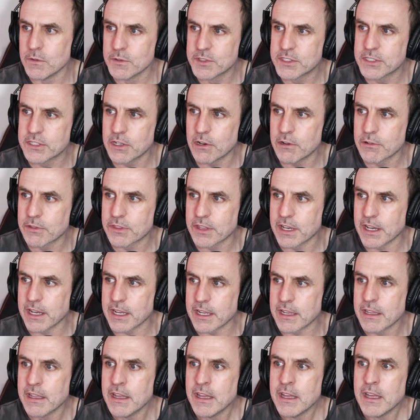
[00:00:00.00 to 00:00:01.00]
don't
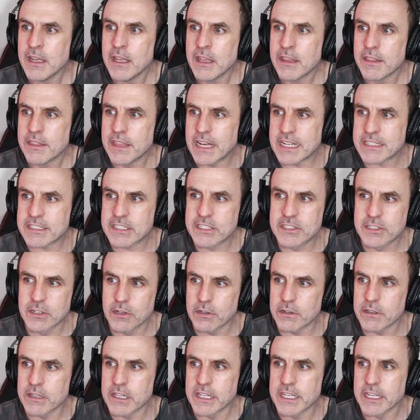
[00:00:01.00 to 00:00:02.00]
they? That's
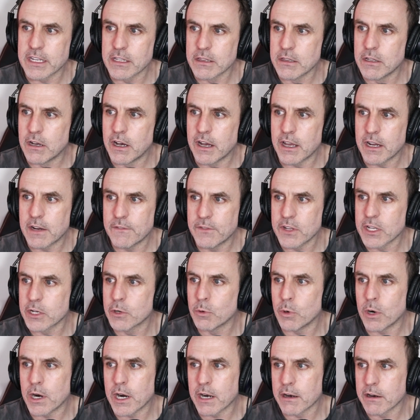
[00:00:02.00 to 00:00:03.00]
certainly a line of
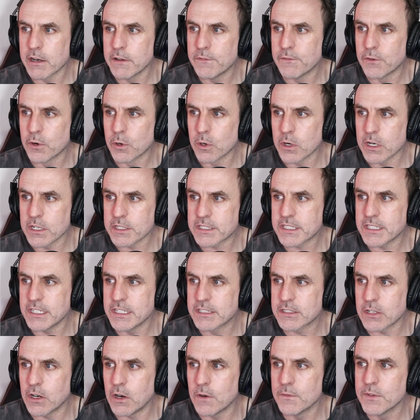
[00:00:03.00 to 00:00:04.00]
inquiry for us.
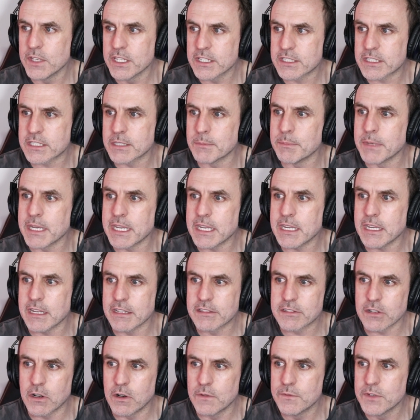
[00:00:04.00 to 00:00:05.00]
It's obvious to me,
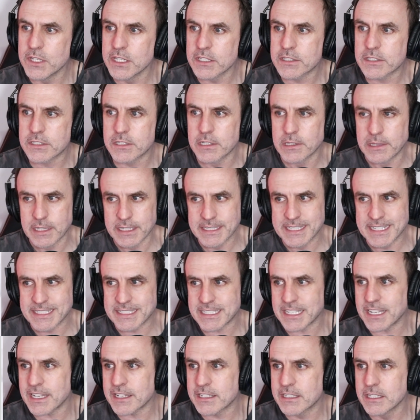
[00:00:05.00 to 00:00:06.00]
it's obvious to the
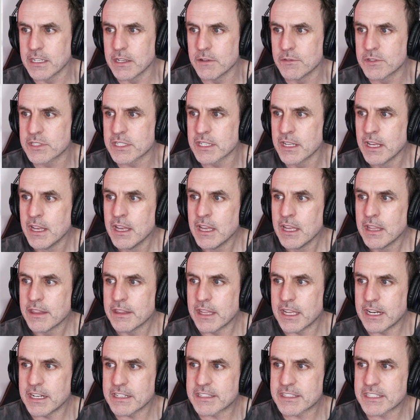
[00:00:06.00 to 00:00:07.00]
detectives,
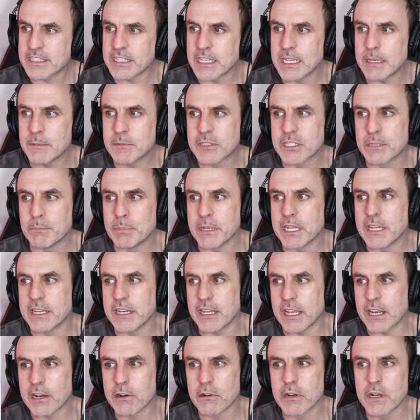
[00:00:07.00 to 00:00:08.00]
that it seems to be an
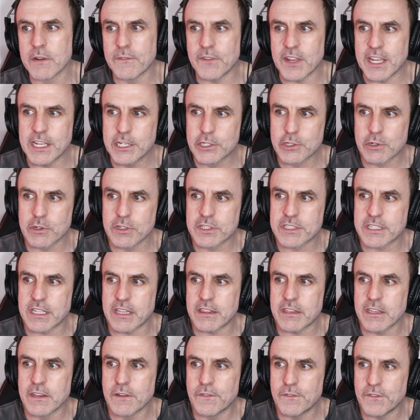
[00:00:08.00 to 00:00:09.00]
area of interest that
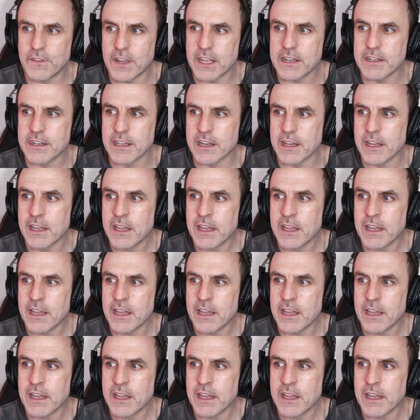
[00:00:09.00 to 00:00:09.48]
the offender